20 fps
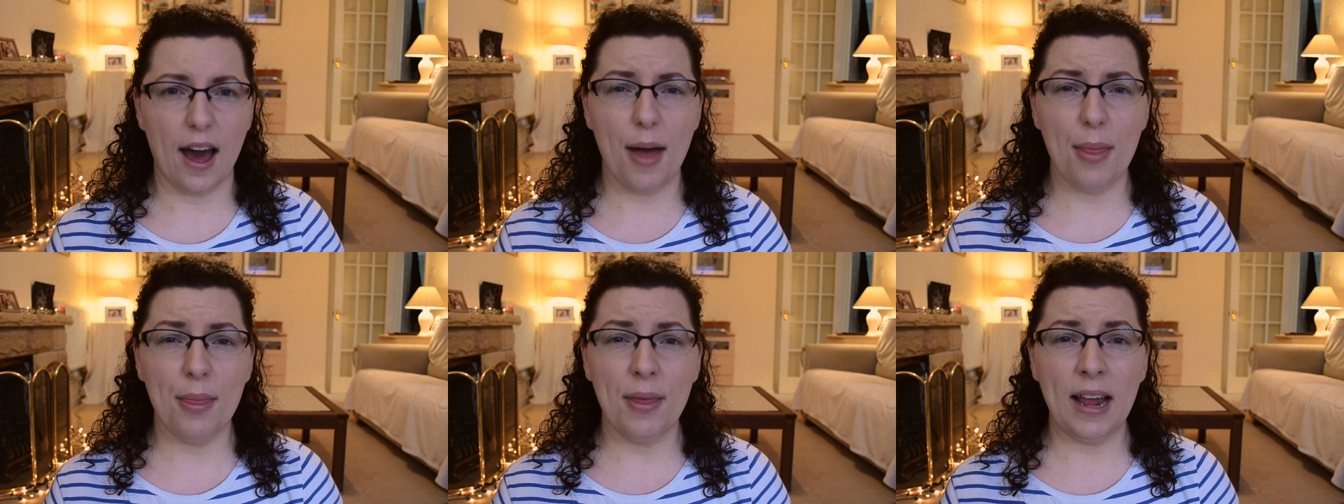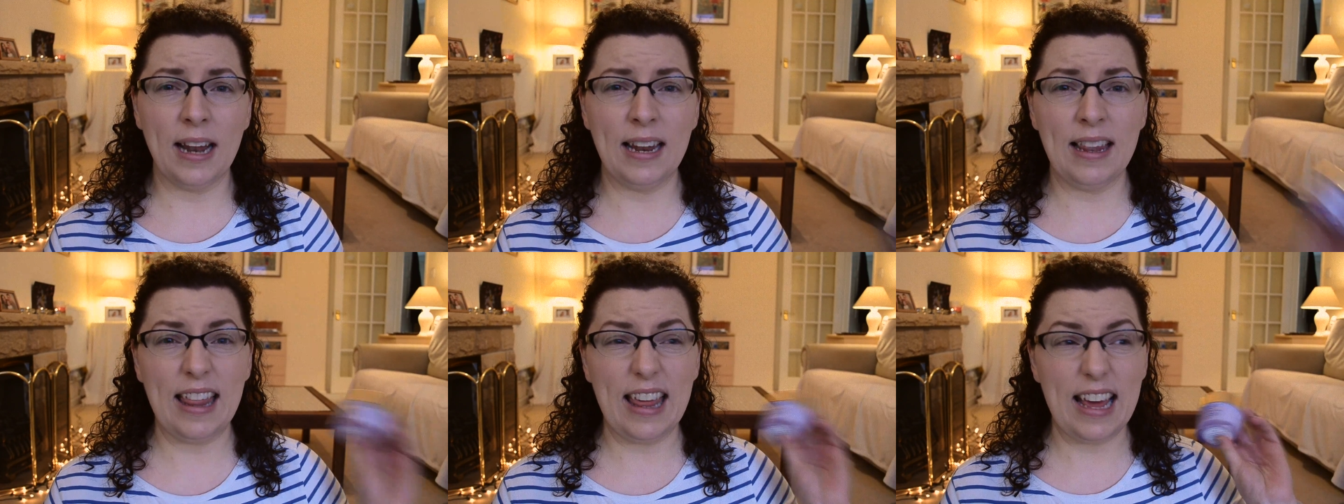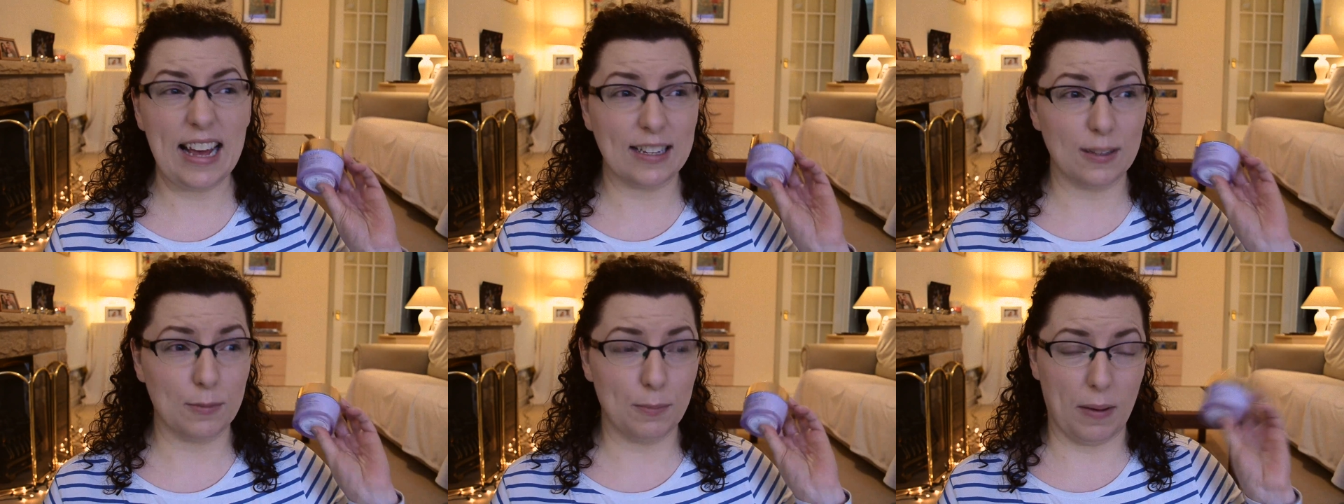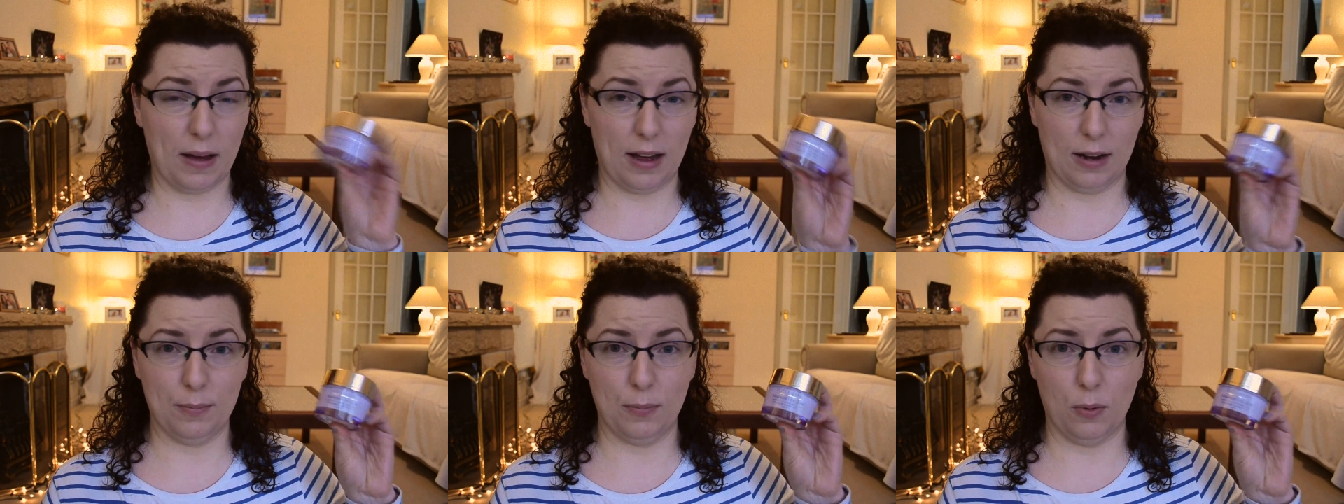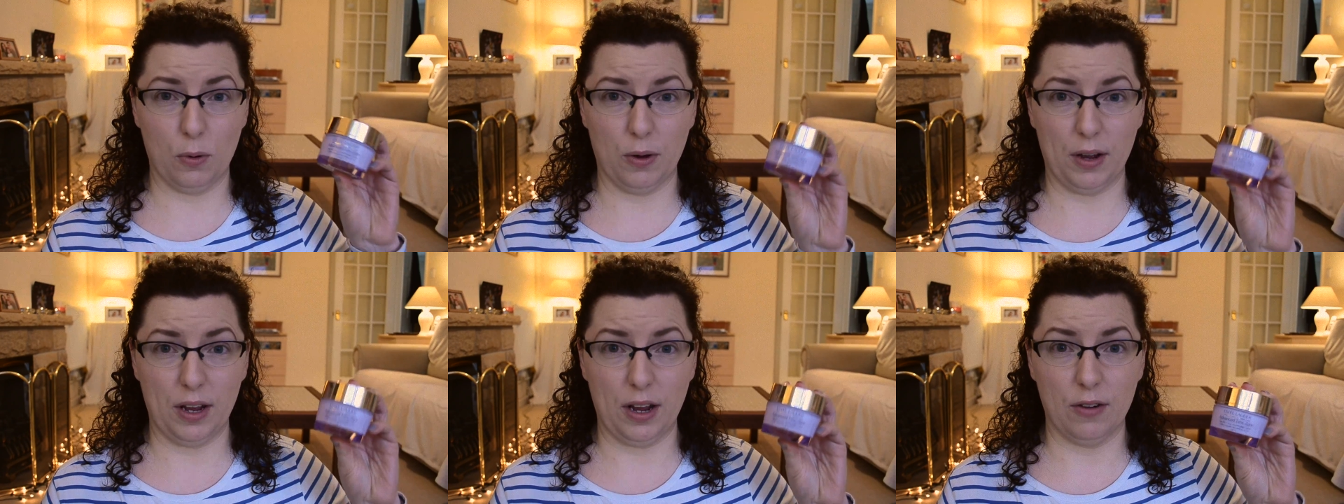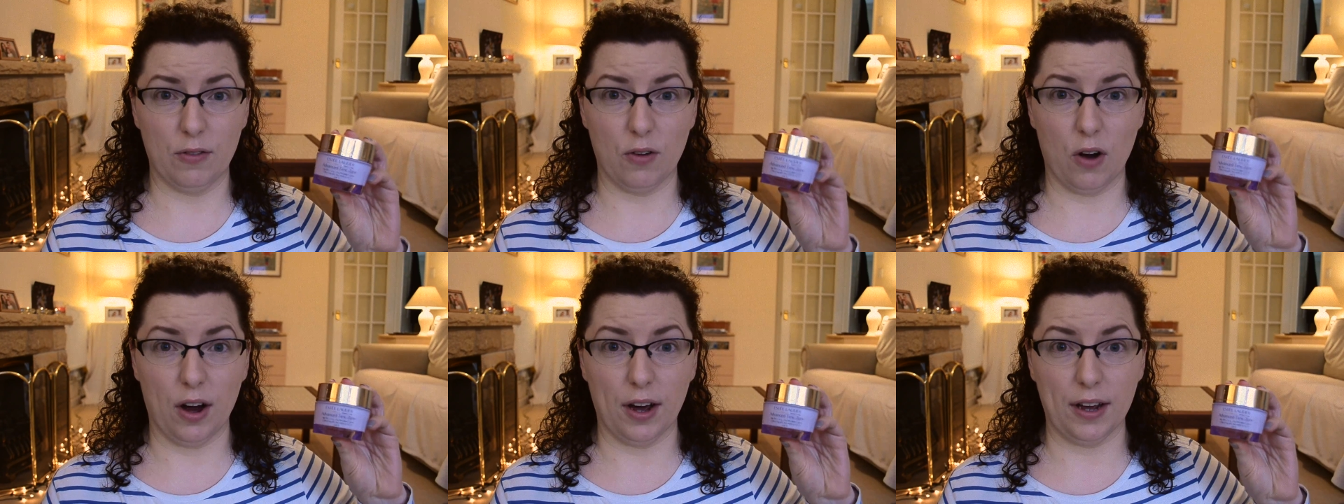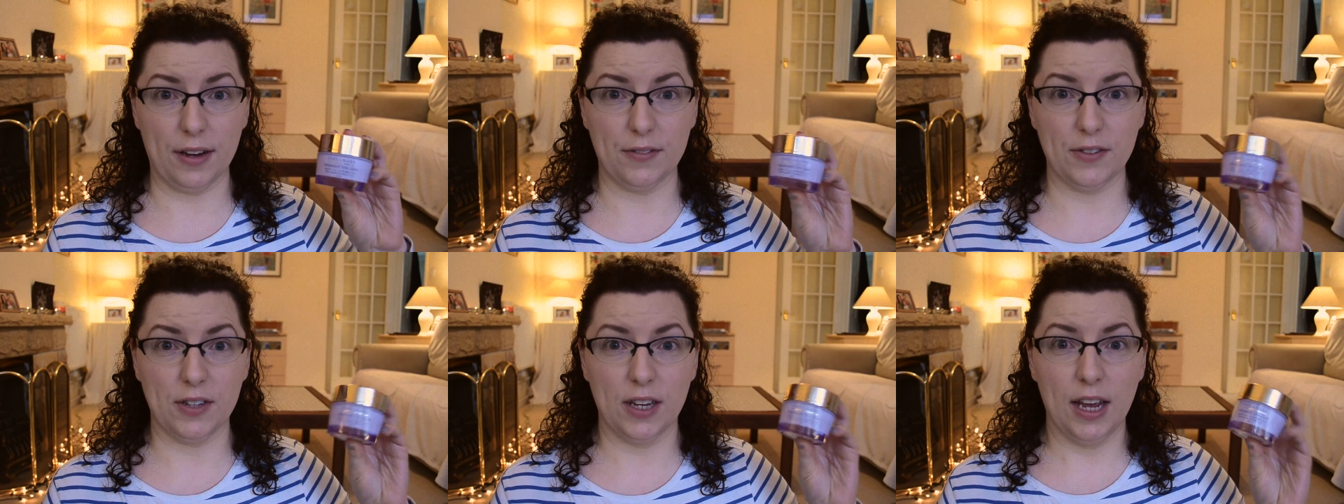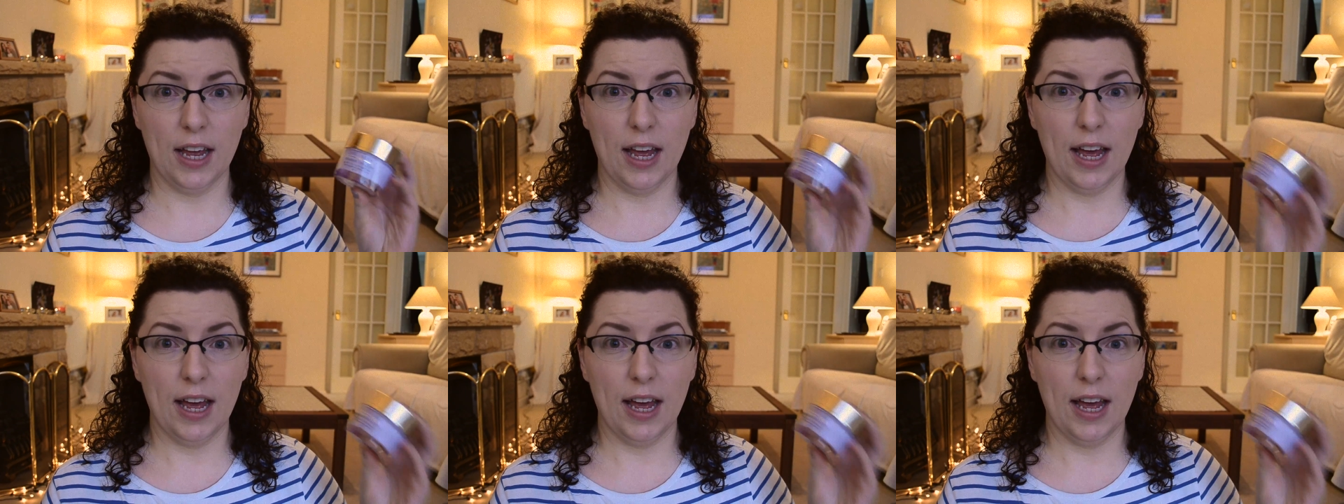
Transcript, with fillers: And then this bad boy arrived.